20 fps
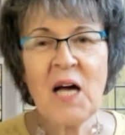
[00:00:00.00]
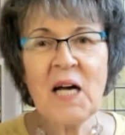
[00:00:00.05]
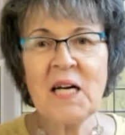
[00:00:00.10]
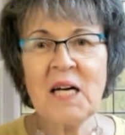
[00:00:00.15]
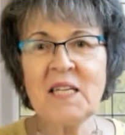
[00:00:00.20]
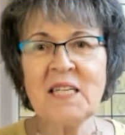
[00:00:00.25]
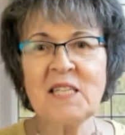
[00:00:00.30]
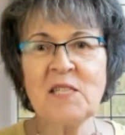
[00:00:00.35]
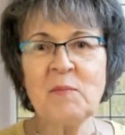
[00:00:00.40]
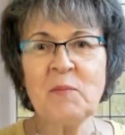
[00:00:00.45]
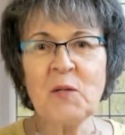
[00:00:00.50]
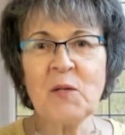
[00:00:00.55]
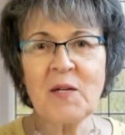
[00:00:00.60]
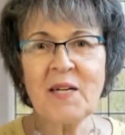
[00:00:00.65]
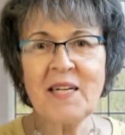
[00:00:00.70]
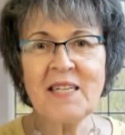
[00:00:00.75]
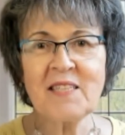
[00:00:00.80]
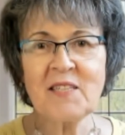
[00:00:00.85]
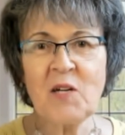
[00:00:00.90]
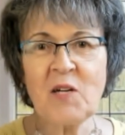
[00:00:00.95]
This book
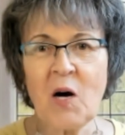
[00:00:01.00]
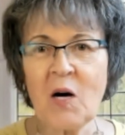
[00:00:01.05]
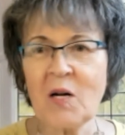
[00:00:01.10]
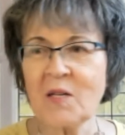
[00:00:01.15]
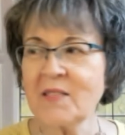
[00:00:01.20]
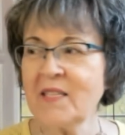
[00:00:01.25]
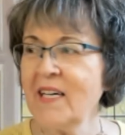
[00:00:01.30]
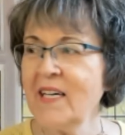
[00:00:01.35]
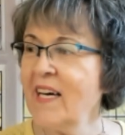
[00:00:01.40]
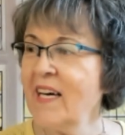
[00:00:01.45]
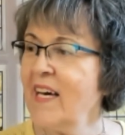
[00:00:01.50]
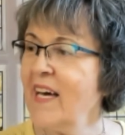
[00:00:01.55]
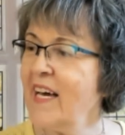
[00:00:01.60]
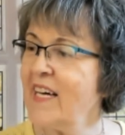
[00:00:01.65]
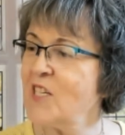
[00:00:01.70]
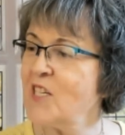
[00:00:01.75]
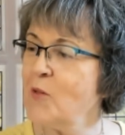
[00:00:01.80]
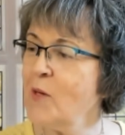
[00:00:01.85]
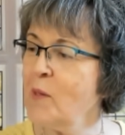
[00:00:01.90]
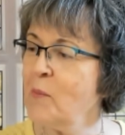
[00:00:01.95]
is called
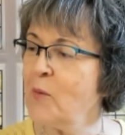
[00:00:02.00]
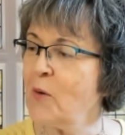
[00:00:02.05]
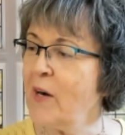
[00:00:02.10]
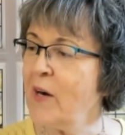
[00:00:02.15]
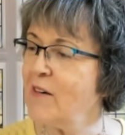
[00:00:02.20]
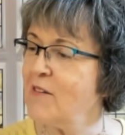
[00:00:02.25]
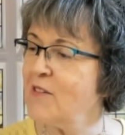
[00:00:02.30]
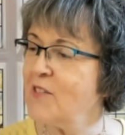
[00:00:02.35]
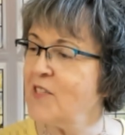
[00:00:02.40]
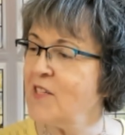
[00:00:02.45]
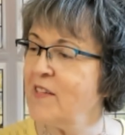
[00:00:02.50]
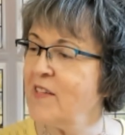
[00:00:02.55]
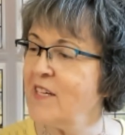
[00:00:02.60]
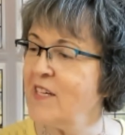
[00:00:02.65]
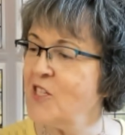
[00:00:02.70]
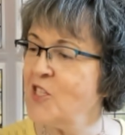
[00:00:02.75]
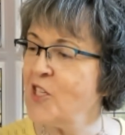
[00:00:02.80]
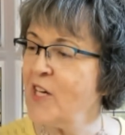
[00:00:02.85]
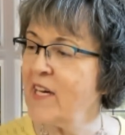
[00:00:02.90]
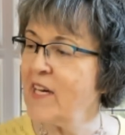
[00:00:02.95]
Extreme Prayers
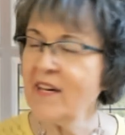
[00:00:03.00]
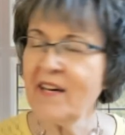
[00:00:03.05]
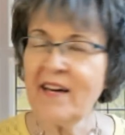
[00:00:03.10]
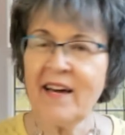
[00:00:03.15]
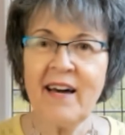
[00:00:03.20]
That Shake